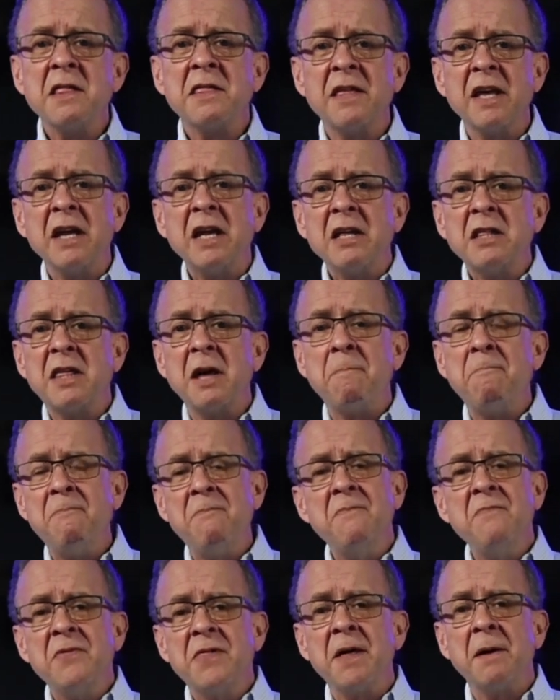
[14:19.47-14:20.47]
The, the,
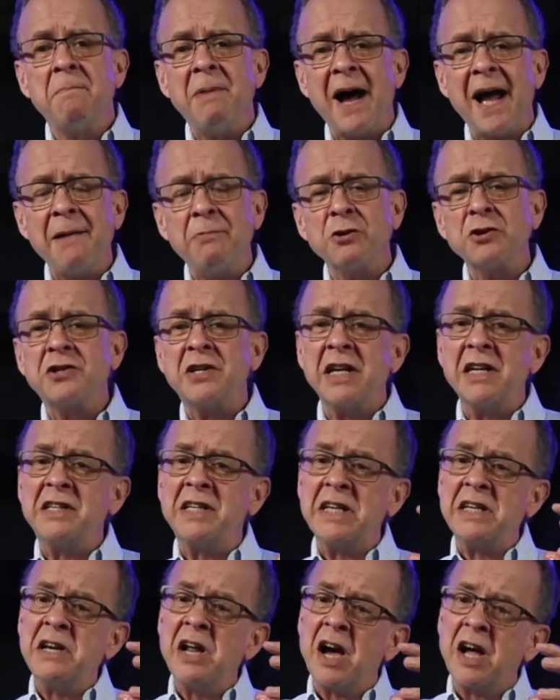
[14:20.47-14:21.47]
the Bible
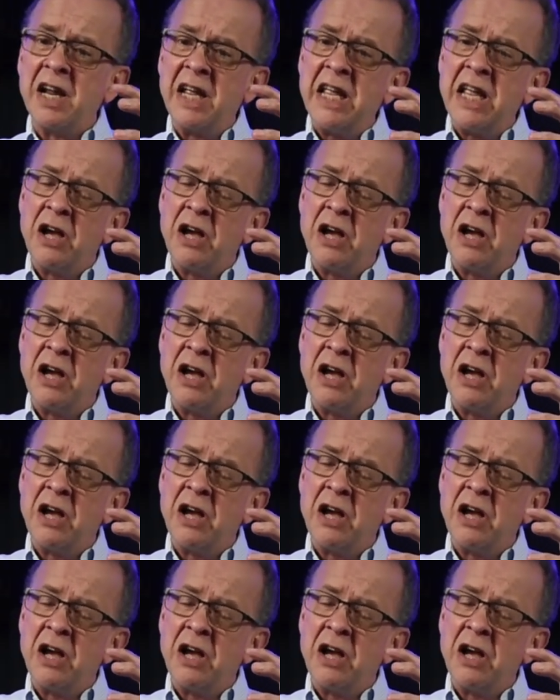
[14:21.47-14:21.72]
says it not,